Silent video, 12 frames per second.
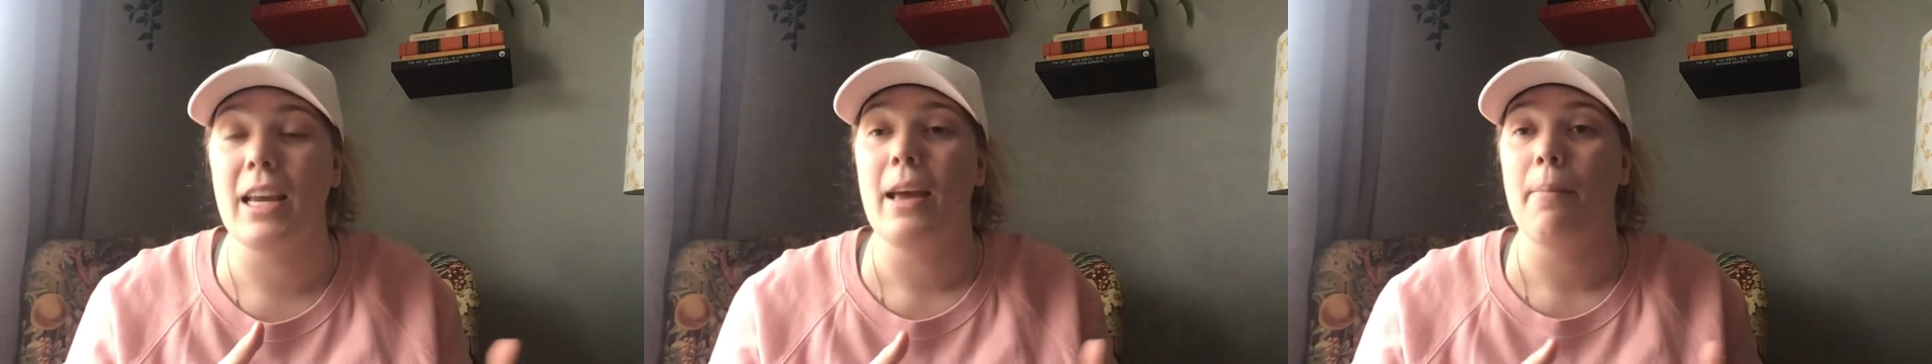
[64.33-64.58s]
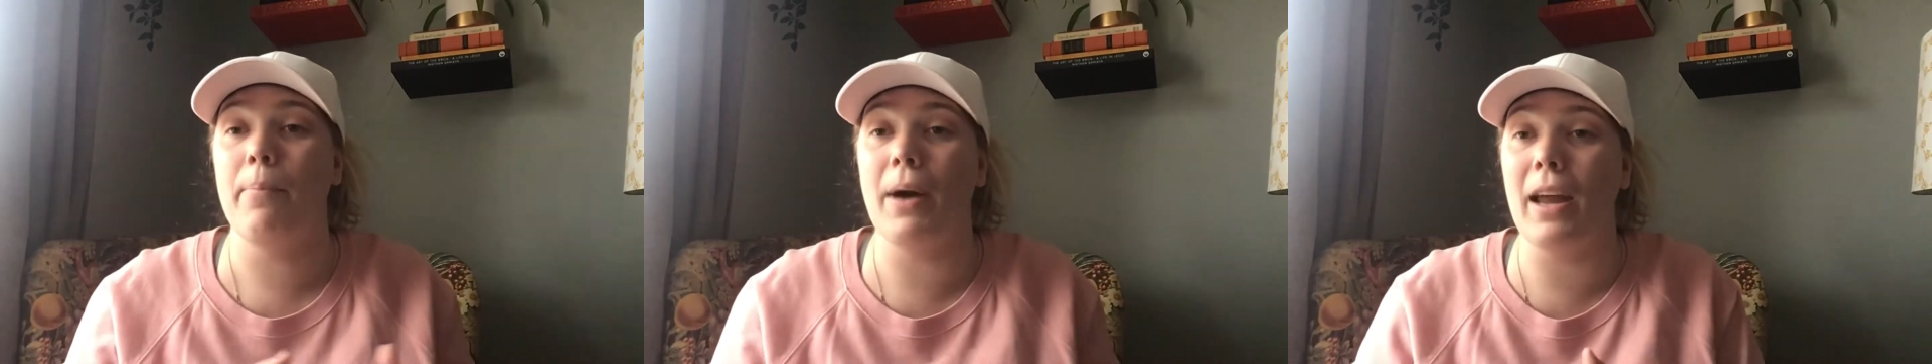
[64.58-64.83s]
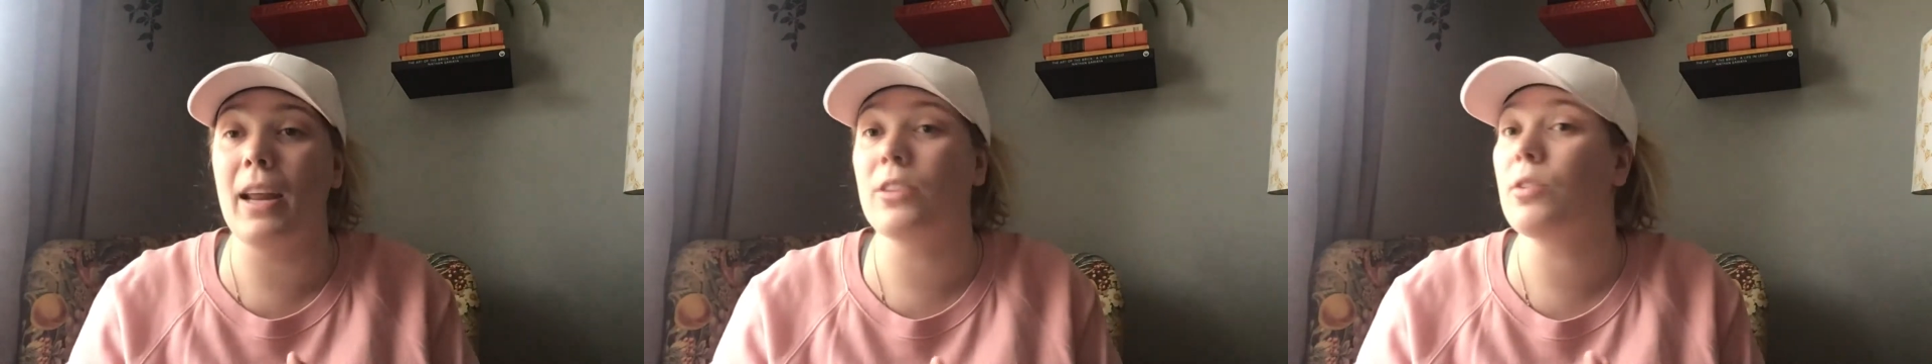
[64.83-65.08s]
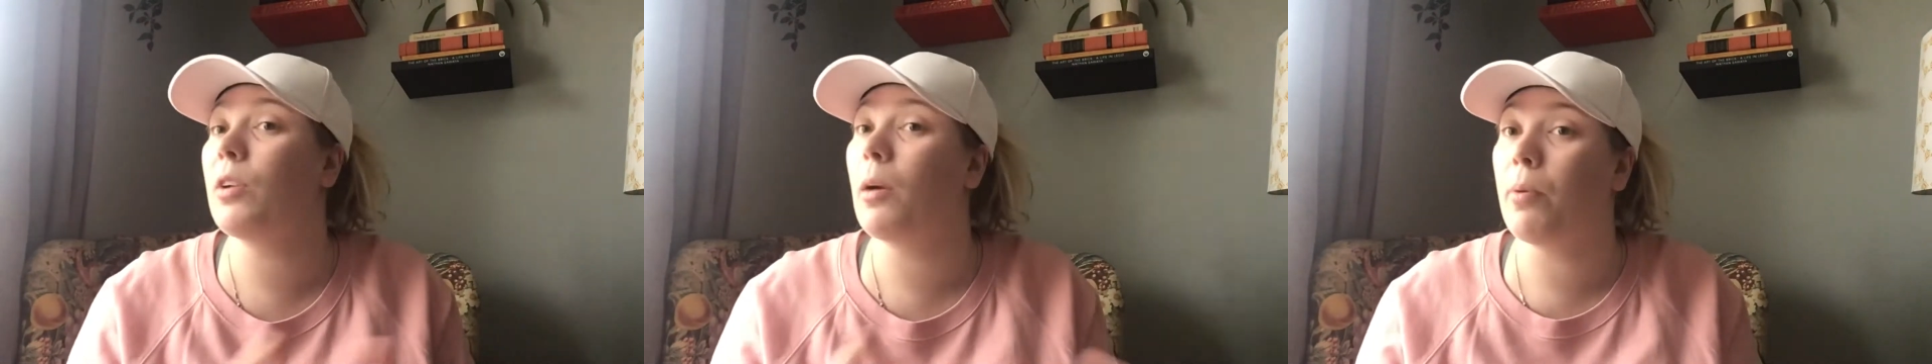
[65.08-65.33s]
but it
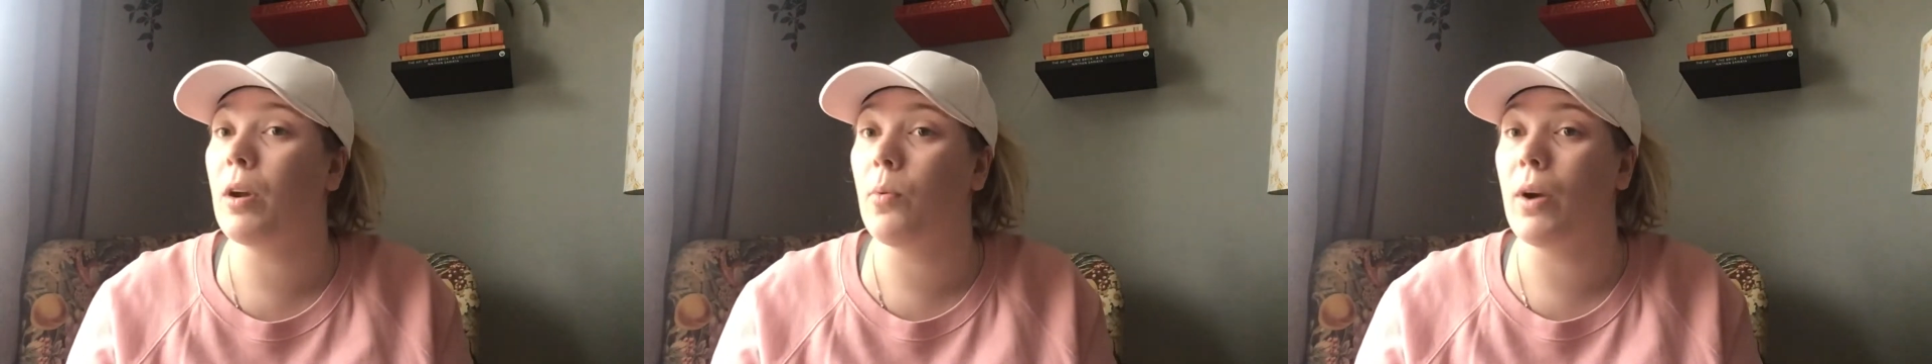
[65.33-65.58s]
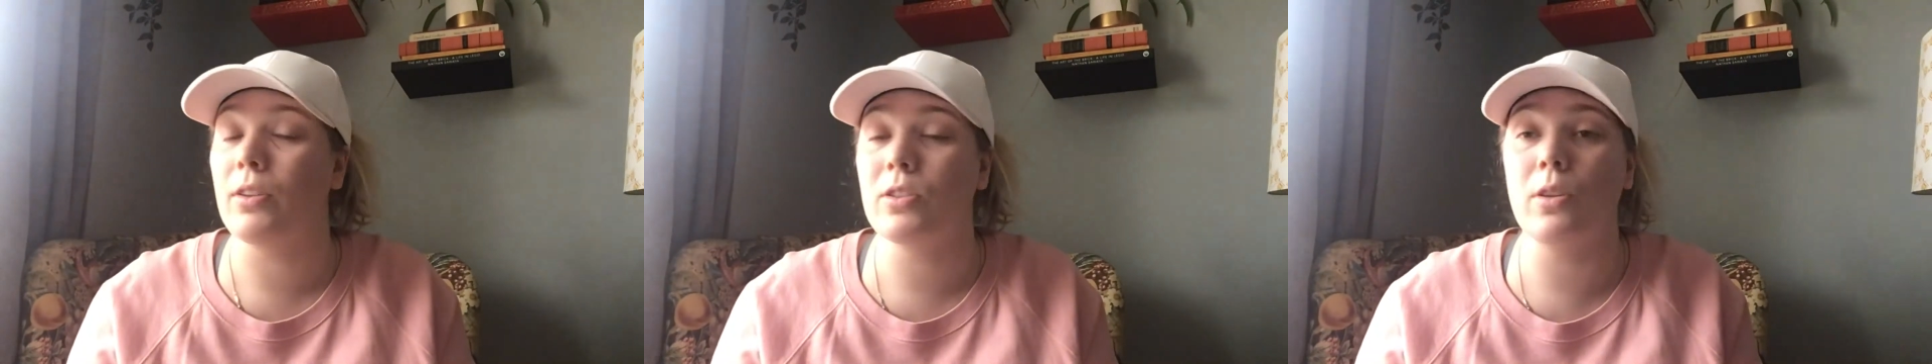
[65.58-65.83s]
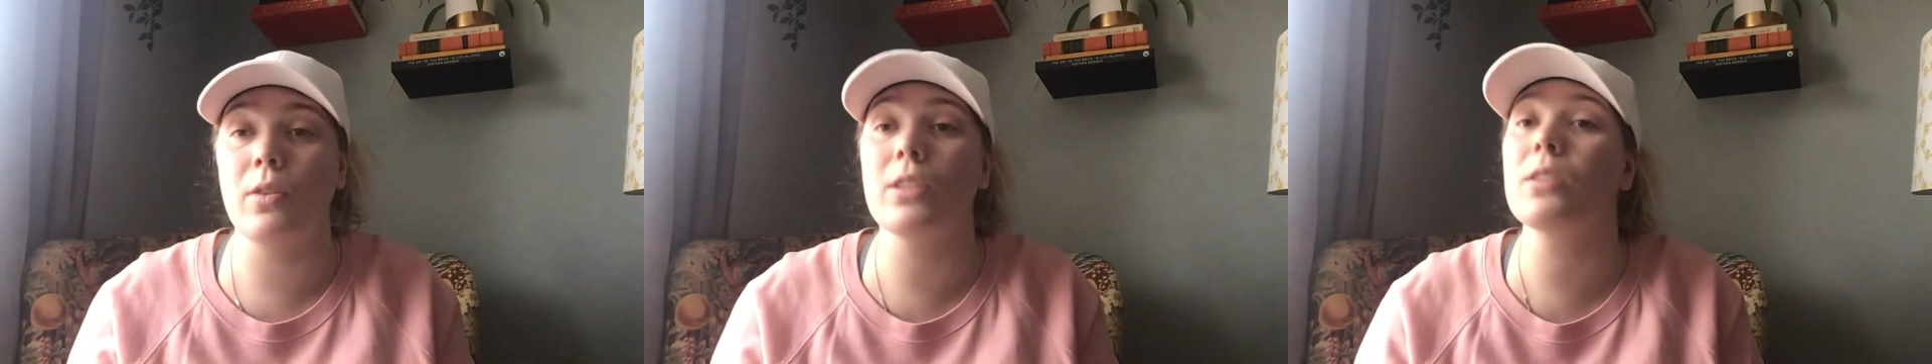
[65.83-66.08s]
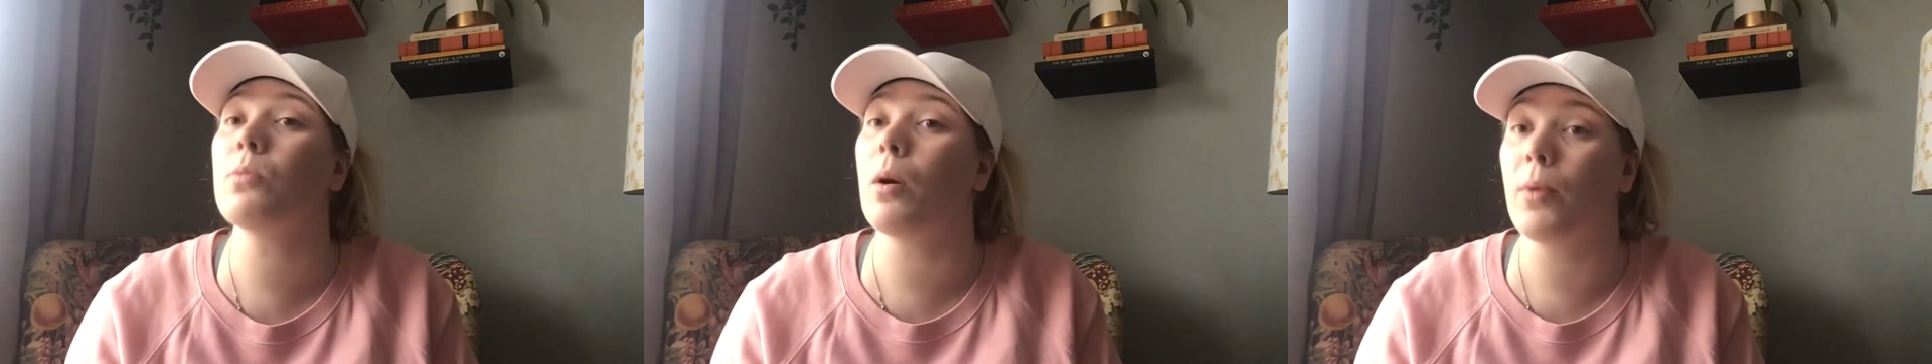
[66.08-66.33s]
turned out pretty well. So this
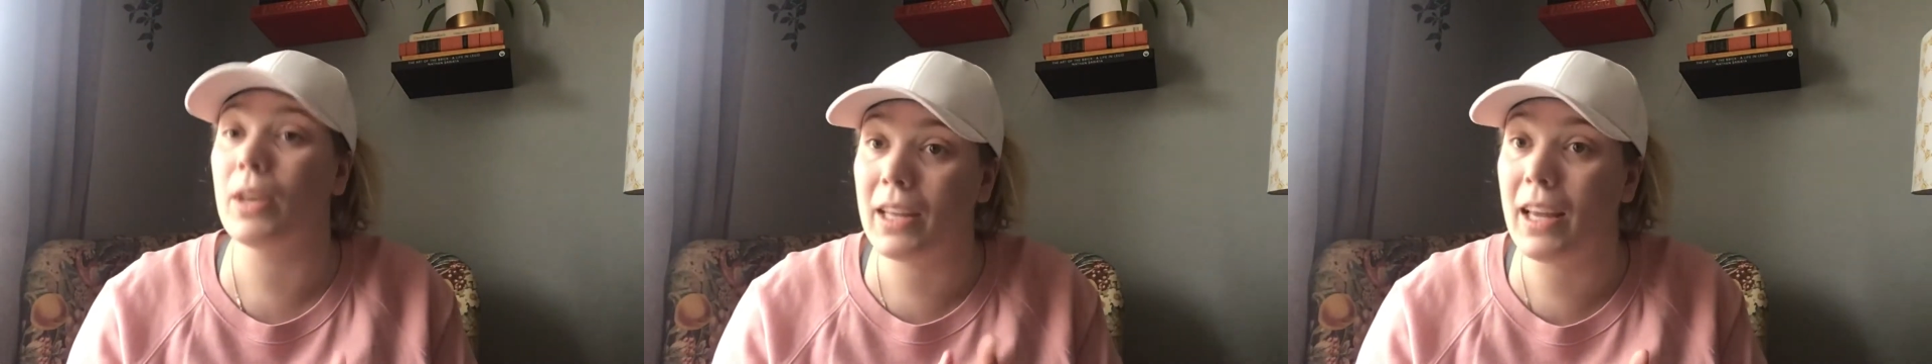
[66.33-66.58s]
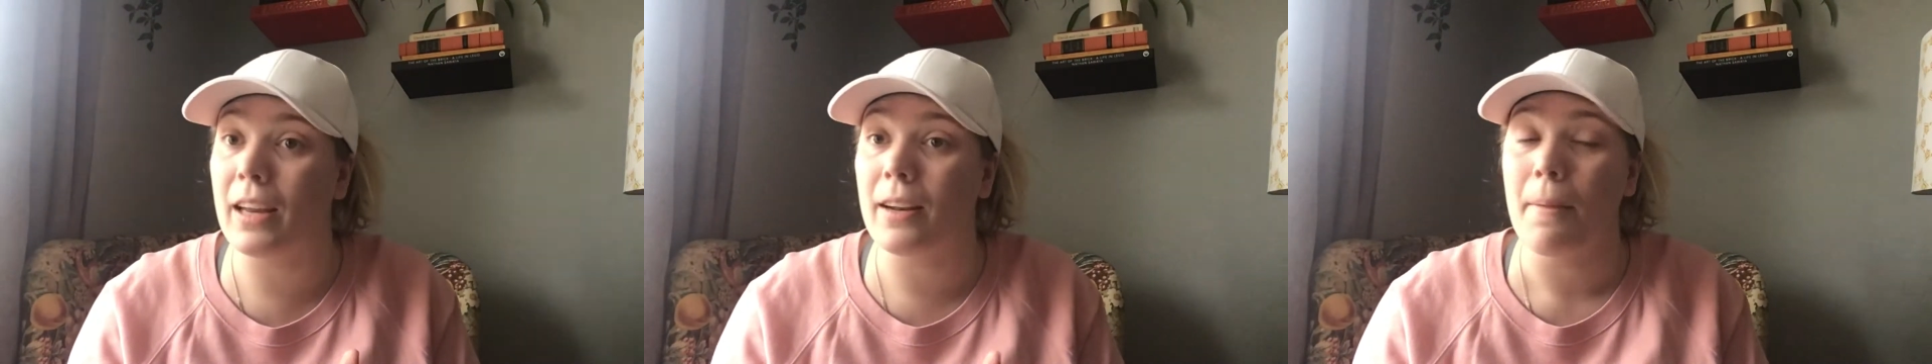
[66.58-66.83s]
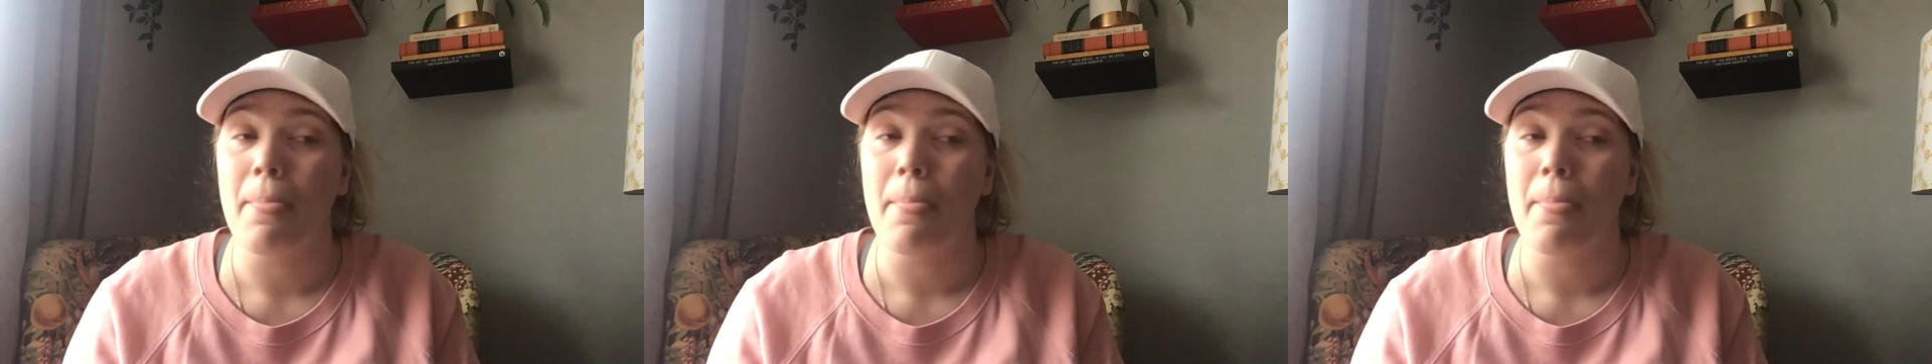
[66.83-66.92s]
is what we did.